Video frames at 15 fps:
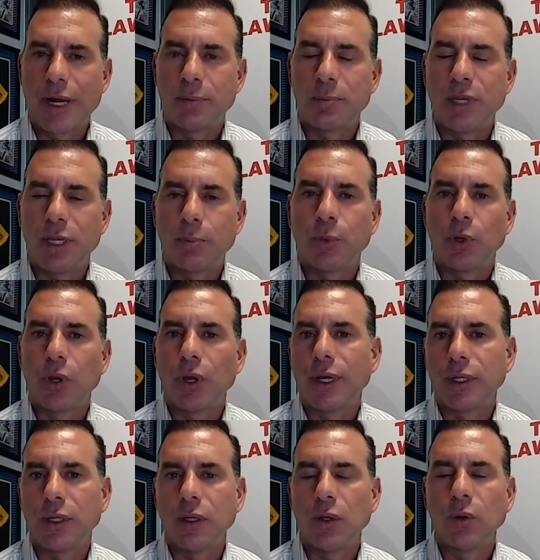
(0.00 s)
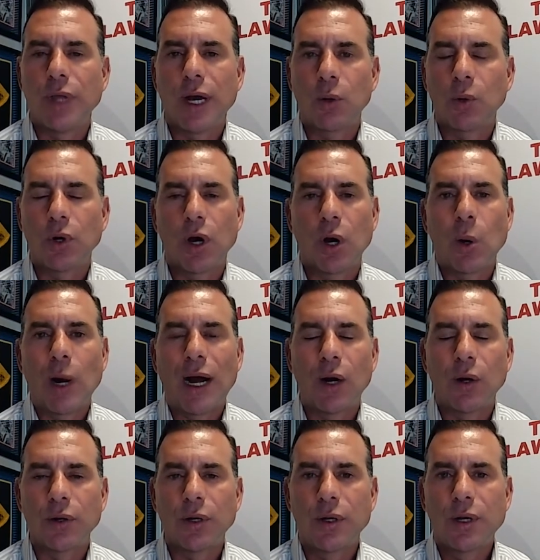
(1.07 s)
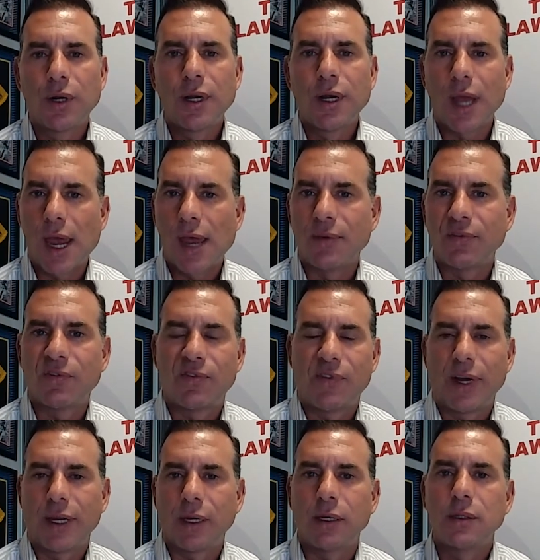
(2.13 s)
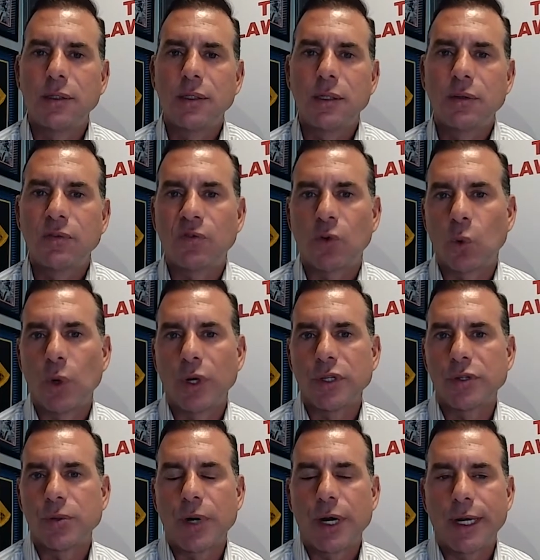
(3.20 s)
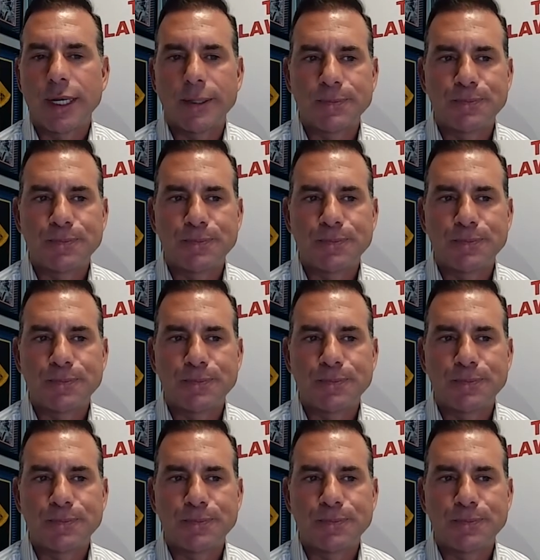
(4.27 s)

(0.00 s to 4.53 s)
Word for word: that people like you that will go out and fight for what is right.